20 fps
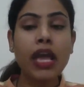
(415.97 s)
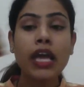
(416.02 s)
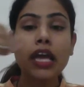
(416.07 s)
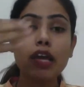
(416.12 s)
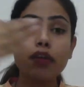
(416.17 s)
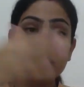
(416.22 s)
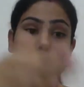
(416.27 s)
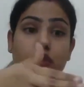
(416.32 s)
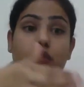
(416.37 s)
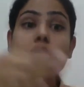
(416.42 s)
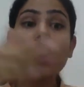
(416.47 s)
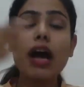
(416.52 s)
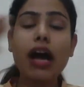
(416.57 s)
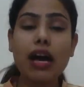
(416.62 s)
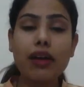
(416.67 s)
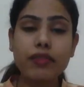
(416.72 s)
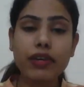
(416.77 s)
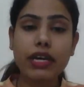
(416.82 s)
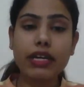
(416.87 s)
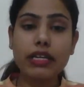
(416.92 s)
If you
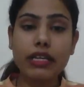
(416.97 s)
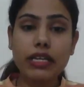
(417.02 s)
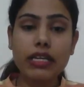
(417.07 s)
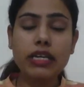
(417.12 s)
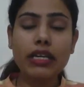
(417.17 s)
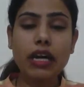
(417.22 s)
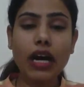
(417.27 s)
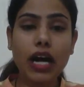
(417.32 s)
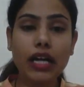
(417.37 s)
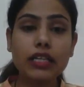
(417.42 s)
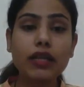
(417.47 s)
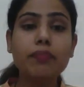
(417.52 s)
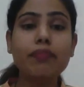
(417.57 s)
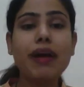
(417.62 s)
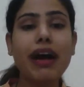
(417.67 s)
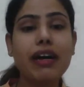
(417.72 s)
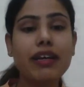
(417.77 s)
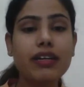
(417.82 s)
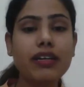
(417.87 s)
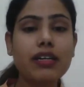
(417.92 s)
have any other
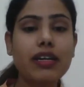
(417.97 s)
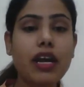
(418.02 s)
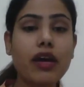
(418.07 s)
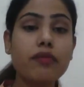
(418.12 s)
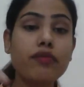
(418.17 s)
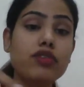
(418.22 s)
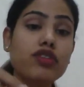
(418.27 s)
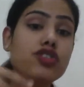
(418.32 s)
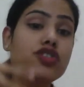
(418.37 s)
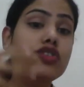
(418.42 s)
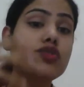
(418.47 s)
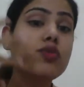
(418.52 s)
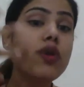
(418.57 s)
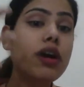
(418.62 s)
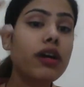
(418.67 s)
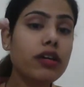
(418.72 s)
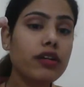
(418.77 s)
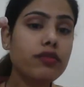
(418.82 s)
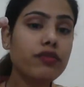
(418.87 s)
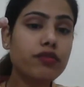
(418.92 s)
paragraph which you
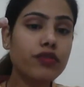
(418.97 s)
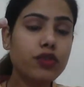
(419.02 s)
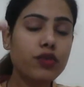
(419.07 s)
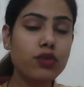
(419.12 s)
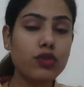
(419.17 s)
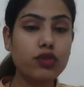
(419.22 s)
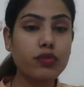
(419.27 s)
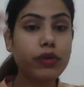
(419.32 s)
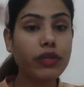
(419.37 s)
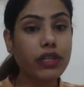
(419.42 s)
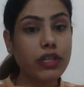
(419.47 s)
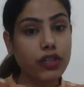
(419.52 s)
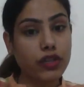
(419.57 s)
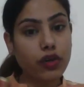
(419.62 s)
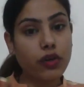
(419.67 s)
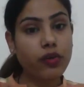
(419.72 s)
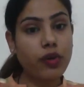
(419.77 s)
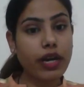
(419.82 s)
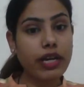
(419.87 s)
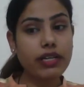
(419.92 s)
are confused with in
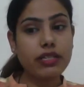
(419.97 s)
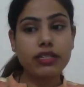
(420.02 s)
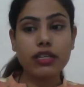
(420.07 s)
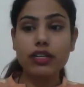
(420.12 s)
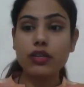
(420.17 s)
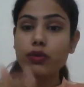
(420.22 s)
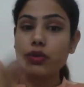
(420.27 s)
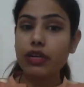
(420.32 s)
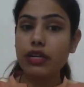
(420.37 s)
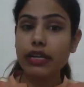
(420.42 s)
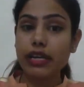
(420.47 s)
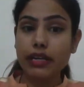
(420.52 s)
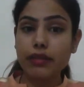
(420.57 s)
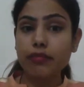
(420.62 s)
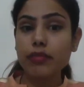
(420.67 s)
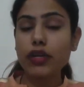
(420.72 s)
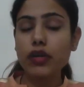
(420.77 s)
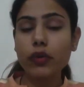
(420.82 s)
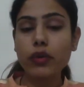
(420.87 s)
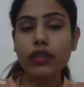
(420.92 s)
your writing, you can let
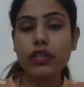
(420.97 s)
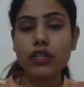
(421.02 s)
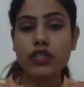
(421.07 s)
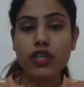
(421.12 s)
me know in the